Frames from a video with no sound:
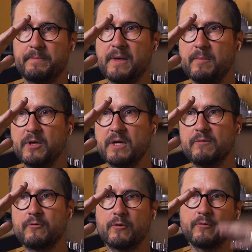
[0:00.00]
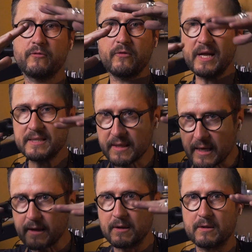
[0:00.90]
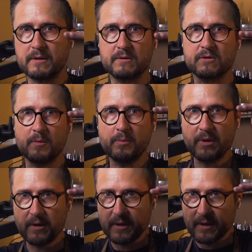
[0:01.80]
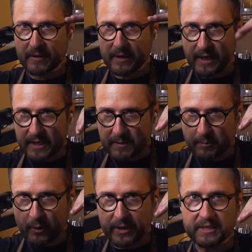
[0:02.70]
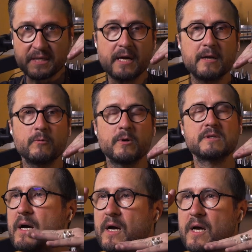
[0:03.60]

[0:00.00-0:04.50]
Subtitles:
I'm looking for a flat angle at the top that has a point downwards.